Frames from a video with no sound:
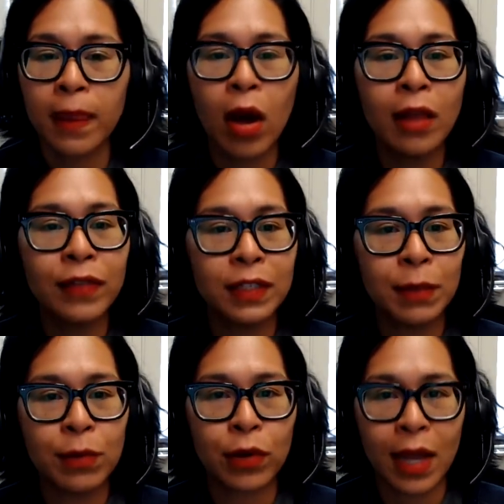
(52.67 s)
All of these
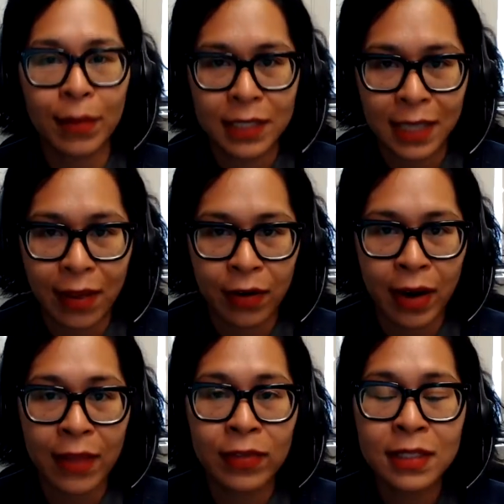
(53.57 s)
people are coming together.
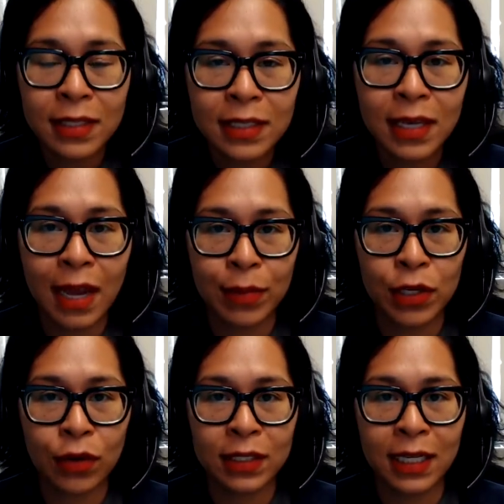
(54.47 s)
And this is a time in New
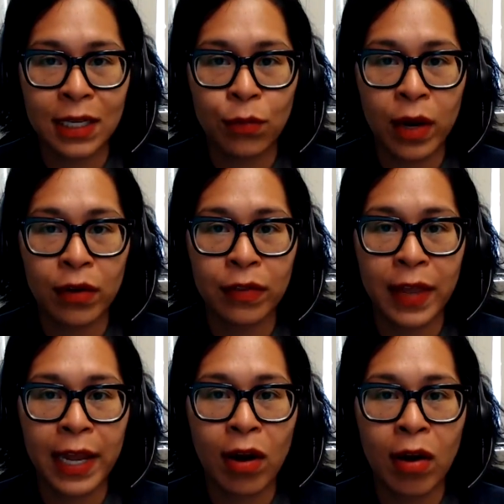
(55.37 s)
York City where
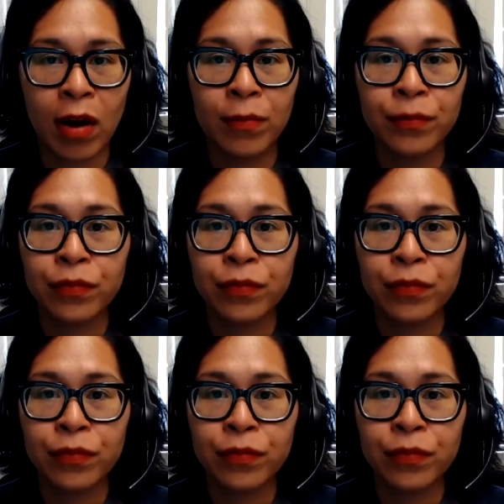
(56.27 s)
they are,